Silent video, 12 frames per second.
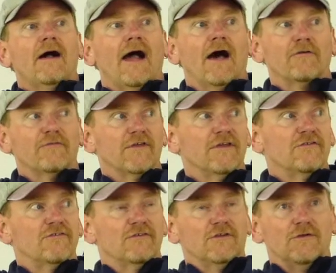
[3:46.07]
Out of
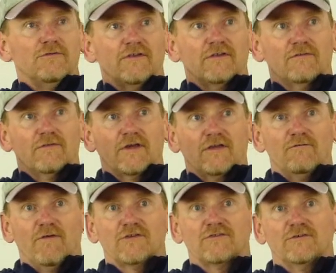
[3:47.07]
these, using the
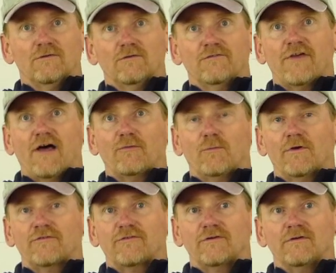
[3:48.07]
conventional
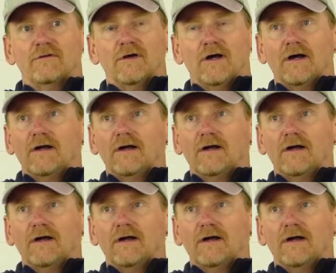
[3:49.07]
southwestern